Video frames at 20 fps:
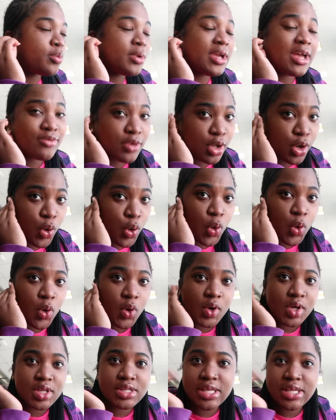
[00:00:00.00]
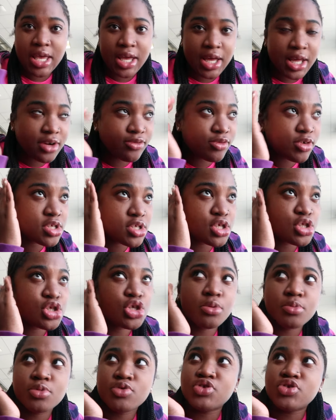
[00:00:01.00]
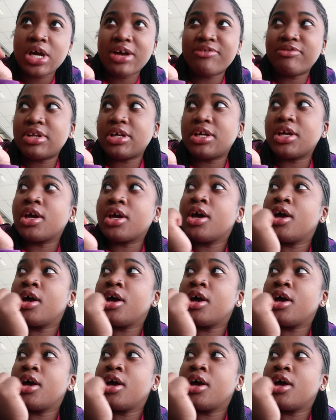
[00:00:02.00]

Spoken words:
We have a long day ahead of us in terms of traveling.